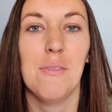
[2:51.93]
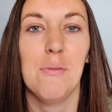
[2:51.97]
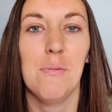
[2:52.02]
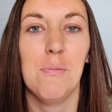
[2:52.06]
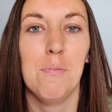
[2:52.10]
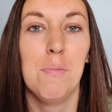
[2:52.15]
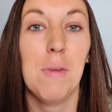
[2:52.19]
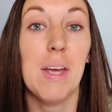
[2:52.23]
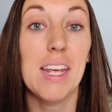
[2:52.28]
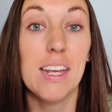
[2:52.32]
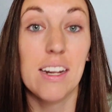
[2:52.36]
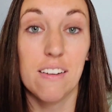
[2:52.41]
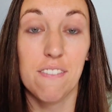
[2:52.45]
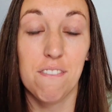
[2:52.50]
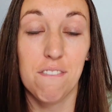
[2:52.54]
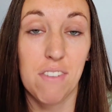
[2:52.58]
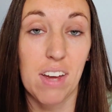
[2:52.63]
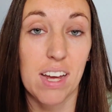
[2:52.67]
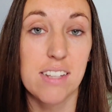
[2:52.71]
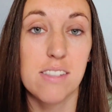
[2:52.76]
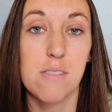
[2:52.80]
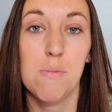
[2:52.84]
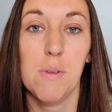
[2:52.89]
make an
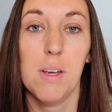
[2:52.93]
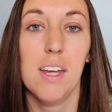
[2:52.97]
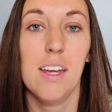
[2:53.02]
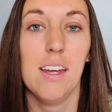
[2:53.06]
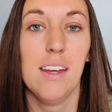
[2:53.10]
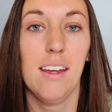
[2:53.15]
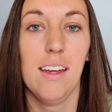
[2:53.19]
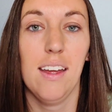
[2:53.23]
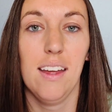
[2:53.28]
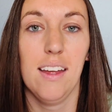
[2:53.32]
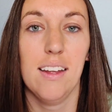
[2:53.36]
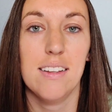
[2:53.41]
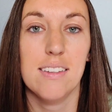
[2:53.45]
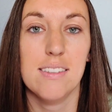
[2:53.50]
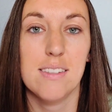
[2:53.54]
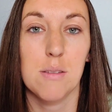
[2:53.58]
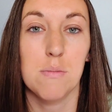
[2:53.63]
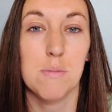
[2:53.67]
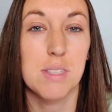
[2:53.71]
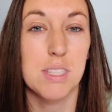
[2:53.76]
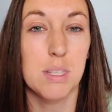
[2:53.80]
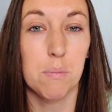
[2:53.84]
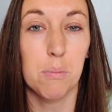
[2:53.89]
investment in
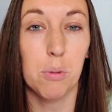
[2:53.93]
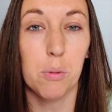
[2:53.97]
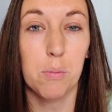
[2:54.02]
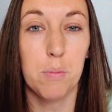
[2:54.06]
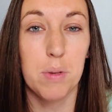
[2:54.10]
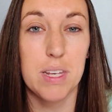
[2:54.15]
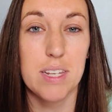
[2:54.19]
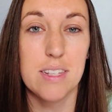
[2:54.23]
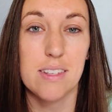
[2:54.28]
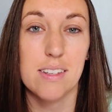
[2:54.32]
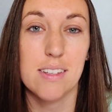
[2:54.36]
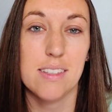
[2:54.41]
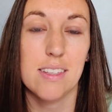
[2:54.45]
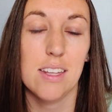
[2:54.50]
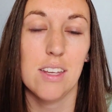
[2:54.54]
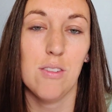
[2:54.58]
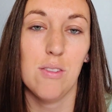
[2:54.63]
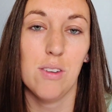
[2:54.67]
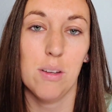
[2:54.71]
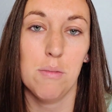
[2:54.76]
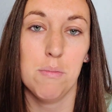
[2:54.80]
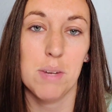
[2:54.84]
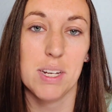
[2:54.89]
some simple pieces that you
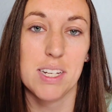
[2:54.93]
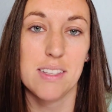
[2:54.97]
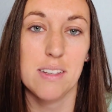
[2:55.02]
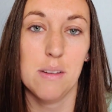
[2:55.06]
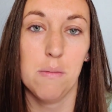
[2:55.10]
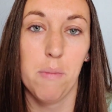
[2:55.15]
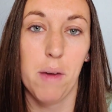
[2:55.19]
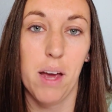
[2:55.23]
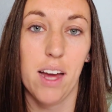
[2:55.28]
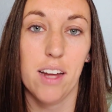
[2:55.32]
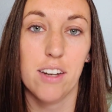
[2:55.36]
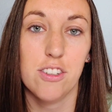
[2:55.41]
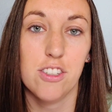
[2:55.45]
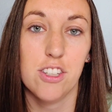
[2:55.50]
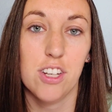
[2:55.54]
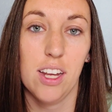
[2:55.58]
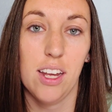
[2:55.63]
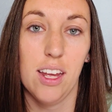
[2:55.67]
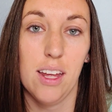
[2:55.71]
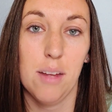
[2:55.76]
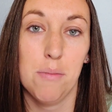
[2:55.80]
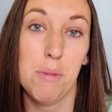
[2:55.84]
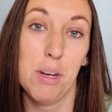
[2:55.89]
can mix and match
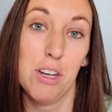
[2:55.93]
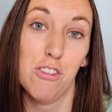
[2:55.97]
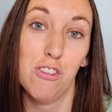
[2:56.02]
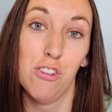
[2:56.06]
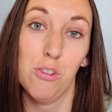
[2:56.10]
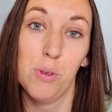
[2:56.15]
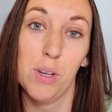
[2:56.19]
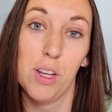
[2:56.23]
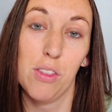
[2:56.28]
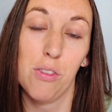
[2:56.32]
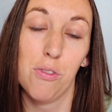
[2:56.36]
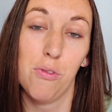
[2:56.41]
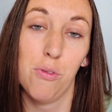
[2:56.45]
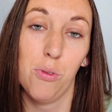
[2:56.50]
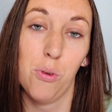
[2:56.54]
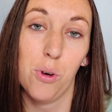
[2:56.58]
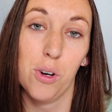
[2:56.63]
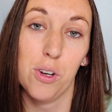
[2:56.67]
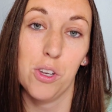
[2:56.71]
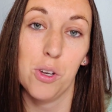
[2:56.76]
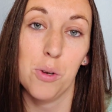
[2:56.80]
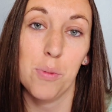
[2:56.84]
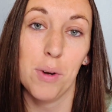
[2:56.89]
and make do with
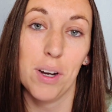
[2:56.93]
for your